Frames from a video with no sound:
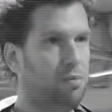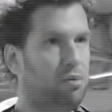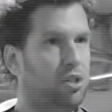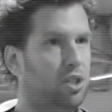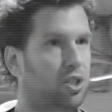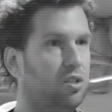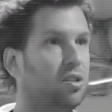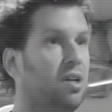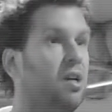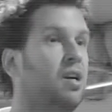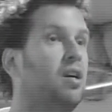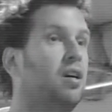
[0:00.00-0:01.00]
repetitions.
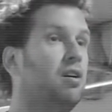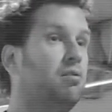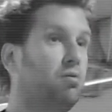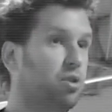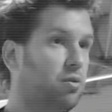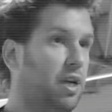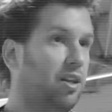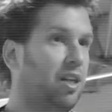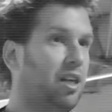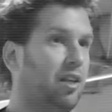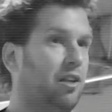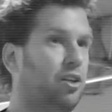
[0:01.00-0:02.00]
For strength
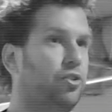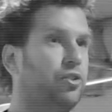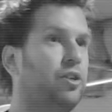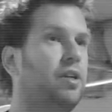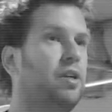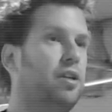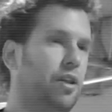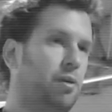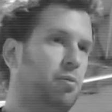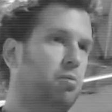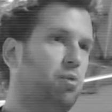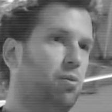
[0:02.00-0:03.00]
athletes,
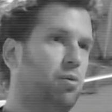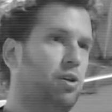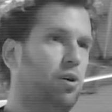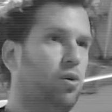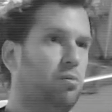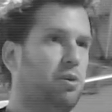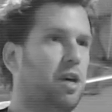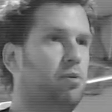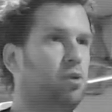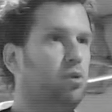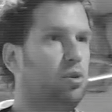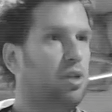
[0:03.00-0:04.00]
they'll probably only be
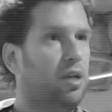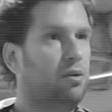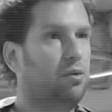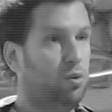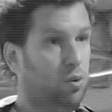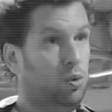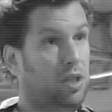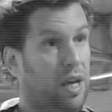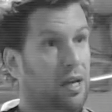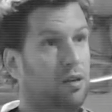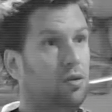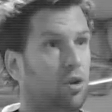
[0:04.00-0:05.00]
able to do
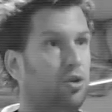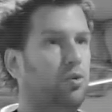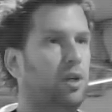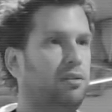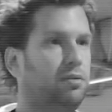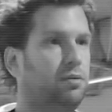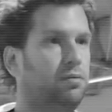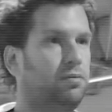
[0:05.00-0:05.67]
10 or 12.